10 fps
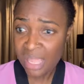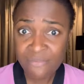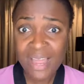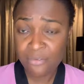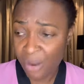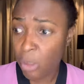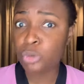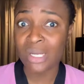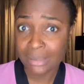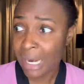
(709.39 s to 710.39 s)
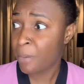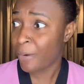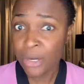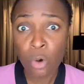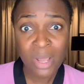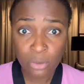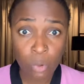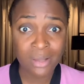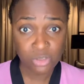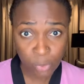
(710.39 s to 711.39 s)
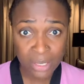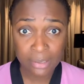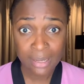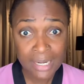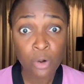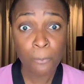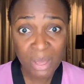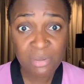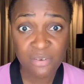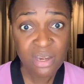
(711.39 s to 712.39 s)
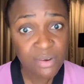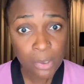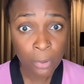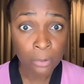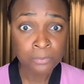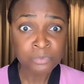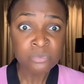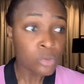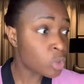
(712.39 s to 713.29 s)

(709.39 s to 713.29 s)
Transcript: If I want to attract people, I know where to go and twerk. And they will pay me very, very well.